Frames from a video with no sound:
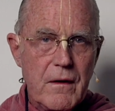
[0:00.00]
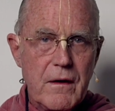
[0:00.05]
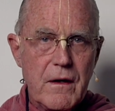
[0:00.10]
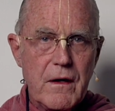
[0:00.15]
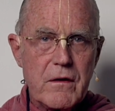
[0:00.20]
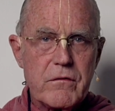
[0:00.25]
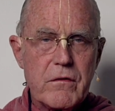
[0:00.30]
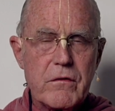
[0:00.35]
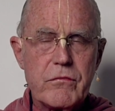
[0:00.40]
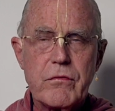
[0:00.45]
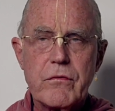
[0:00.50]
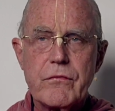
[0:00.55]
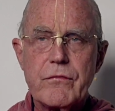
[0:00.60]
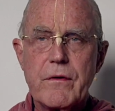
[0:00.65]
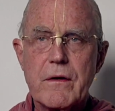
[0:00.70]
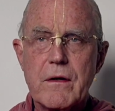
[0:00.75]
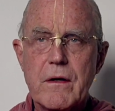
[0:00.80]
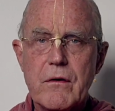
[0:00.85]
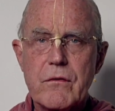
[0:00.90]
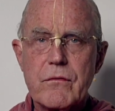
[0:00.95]
It's
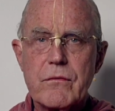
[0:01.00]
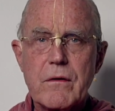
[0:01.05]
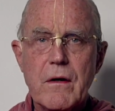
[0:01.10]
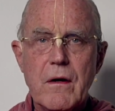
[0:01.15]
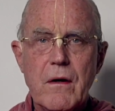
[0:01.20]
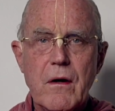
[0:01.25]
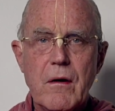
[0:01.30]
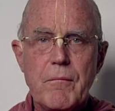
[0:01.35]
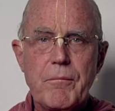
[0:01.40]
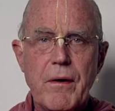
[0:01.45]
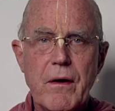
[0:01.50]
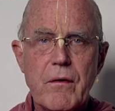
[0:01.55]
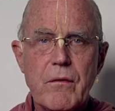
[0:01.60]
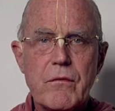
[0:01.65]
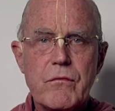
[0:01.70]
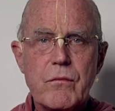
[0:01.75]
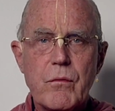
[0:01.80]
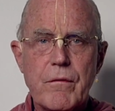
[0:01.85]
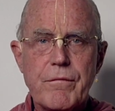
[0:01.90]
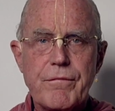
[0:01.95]
interesting, his
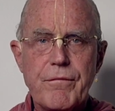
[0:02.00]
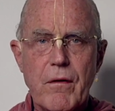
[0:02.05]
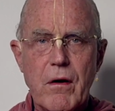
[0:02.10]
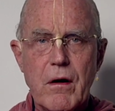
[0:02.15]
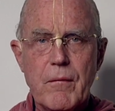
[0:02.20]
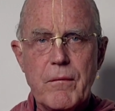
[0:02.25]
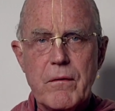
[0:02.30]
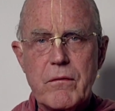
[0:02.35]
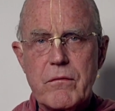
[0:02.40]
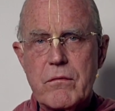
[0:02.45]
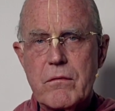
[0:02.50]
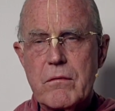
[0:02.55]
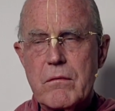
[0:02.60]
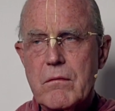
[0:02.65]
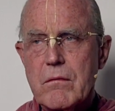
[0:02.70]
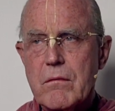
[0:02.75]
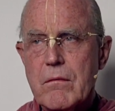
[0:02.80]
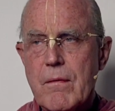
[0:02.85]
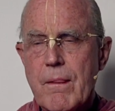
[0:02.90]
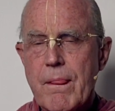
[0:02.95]
parents were farmers,
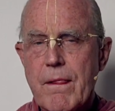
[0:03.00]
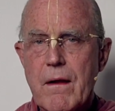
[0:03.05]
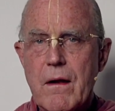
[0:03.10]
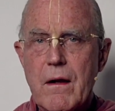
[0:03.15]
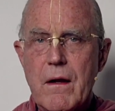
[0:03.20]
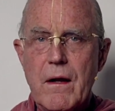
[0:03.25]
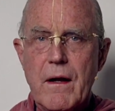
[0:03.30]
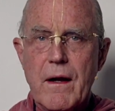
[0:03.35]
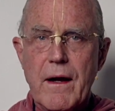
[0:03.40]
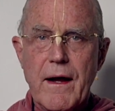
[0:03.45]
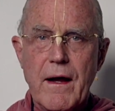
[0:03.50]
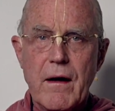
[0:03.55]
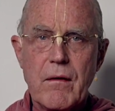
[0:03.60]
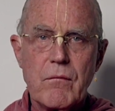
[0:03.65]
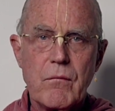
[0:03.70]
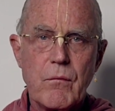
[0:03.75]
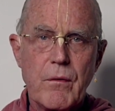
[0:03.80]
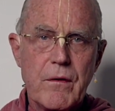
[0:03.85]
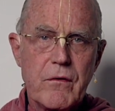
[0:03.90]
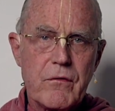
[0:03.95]

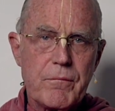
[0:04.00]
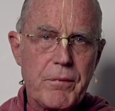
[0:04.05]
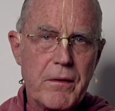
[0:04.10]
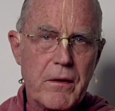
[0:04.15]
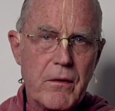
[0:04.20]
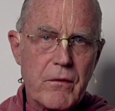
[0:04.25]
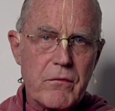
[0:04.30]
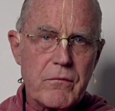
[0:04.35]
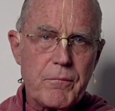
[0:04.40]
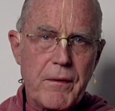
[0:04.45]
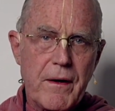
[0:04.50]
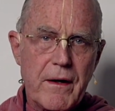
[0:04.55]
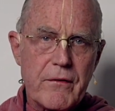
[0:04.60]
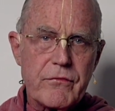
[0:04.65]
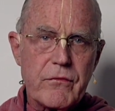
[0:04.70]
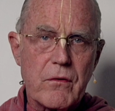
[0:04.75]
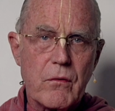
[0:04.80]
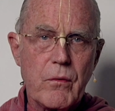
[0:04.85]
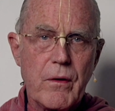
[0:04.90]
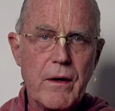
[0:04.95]
and when his parents
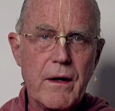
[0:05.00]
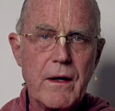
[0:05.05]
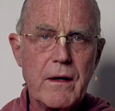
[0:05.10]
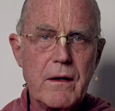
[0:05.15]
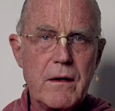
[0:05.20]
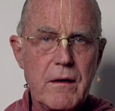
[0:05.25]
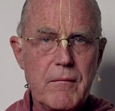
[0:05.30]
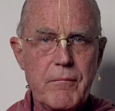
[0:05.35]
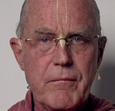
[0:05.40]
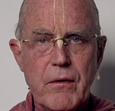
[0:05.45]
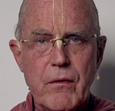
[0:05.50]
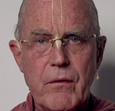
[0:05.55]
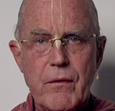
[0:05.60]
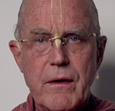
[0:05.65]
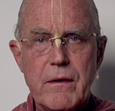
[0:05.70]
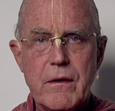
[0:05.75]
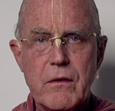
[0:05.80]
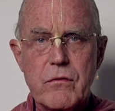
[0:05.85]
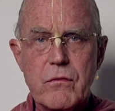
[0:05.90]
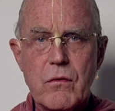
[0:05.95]
passed away, he
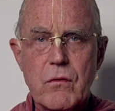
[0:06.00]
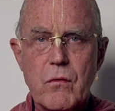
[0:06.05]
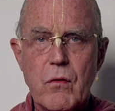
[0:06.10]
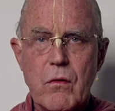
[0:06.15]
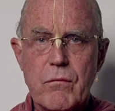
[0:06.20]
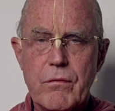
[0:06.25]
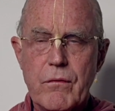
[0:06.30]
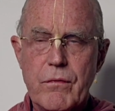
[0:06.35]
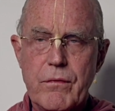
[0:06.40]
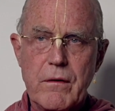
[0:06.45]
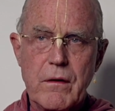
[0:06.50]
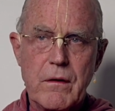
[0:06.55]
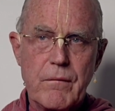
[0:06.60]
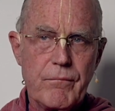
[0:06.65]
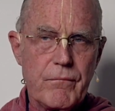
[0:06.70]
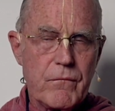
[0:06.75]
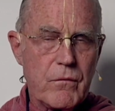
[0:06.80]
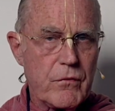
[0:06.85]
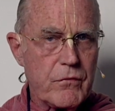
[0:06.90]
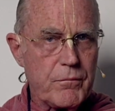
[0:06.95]
married and took over the
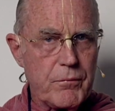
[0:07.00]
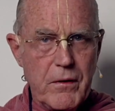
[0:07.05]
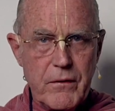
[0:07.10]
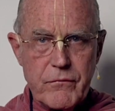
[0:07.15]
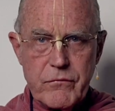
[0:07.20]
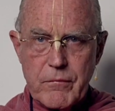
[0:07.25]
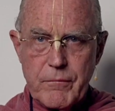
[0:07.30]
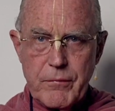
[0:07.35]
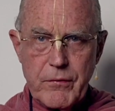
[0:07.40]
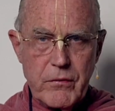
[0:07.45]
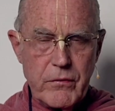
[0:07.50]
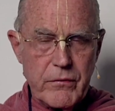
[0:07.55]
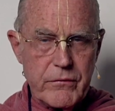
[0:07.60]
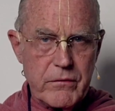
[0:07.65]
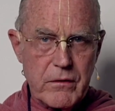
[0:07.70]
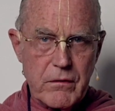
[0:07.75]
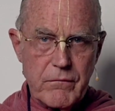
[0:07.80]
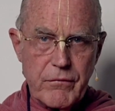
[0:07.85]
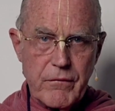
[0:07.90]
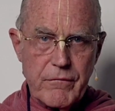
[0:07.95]

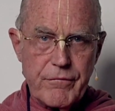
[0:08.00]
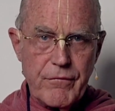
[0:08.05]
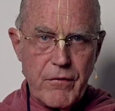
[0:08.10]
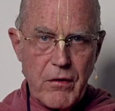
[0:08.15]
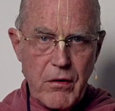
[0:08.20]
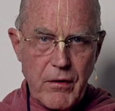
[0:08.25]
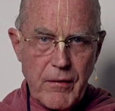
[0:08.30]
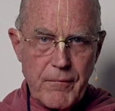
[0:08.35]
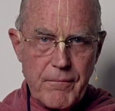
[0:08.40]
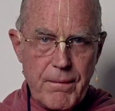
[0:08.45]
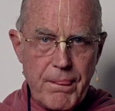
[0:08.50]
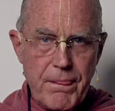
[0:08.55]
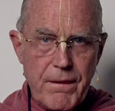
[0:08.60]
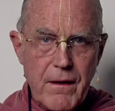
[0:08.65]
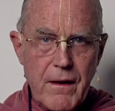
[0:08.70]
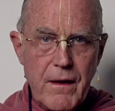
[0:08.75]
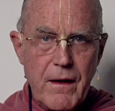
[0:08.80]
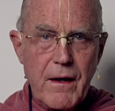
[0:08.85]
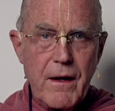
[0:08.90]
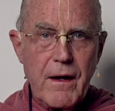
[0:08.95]
responsibility of the farm.
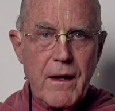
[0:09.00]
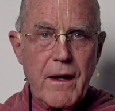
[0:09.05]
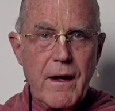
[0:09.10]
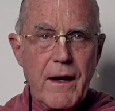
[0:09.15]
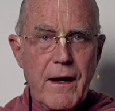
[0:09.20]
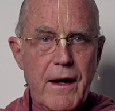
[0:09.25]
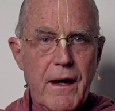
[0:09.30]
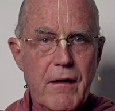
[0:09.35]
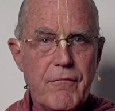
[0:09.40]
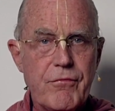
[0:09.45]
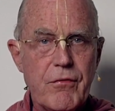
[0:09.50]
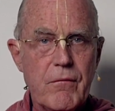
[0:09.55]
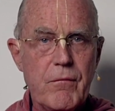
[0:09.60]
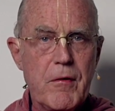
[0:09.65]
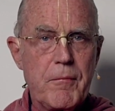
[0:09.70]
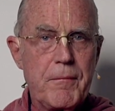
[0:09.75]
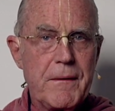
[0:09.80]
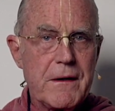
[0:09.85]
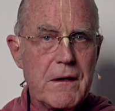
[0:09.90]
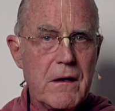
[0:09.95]
And from
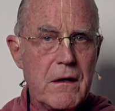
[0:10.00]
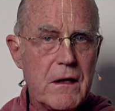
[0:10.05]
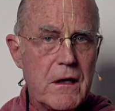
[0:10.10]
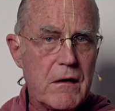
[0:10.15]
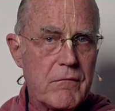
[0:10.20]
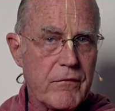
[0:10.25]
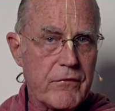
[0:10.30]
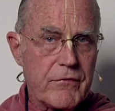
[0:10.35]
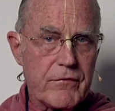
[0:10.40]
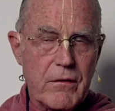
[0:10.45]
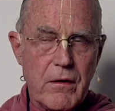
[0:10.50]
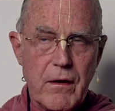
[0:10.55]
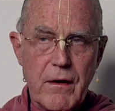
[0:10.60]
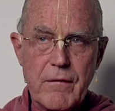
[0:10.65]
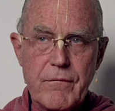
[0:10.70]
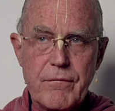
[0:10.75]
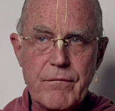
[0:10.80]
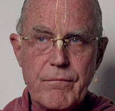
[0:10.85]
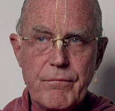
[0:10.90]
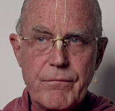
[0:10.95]
the beginning of his
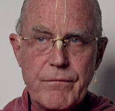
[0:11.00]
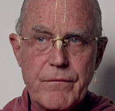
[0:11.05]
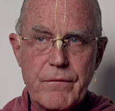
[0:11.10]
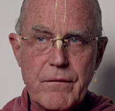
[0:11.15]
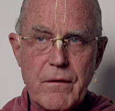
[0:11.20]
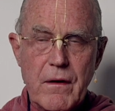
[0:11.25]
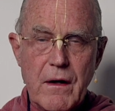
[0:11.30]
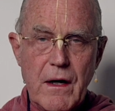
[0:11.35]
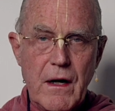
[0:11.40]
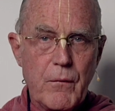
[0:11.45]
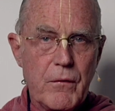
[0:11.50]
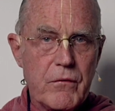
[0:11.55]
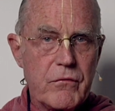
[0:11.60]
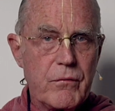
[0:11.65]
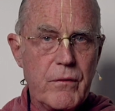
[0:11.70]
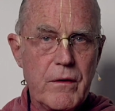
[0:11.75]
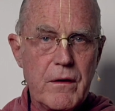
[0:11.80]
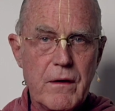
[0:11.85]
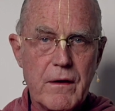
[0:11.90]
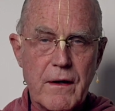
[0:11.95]
life, I was
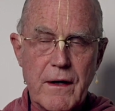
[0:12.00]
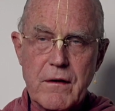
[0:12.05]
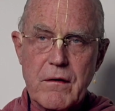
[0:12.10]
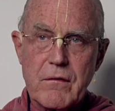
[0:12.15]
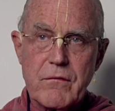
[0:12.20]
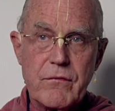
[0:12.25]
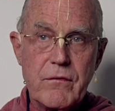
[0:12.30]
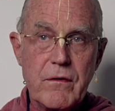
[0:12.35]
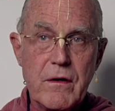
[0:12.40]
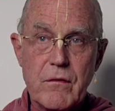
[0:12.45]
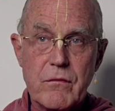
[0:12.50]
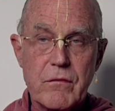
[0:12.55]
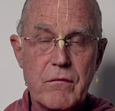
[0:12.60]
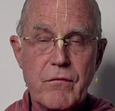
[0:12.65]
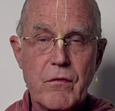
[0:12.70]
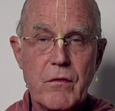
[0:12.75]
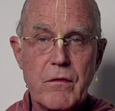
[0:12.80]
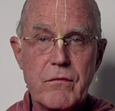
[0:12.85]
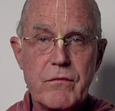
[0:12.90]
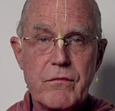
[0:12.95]
reading, I could see he was a
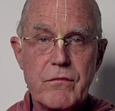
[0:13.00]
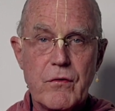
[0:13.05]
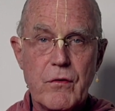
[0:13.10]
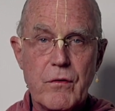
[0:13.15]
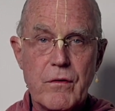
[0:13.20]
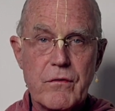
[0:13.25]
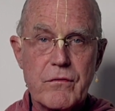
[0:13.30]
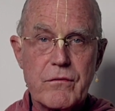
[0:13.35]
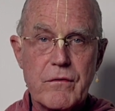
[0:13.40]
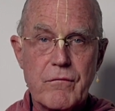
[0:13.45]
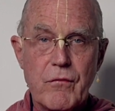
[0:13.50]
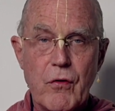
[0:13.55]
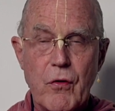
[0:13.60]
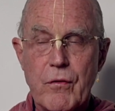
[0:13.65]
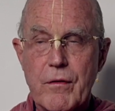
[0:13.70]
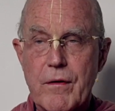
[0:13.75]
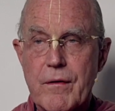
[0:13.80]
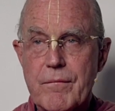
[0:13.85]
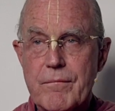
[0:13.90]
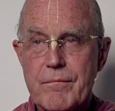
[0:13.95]
very serious
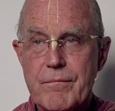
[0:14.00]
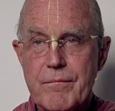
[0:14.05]
devotee.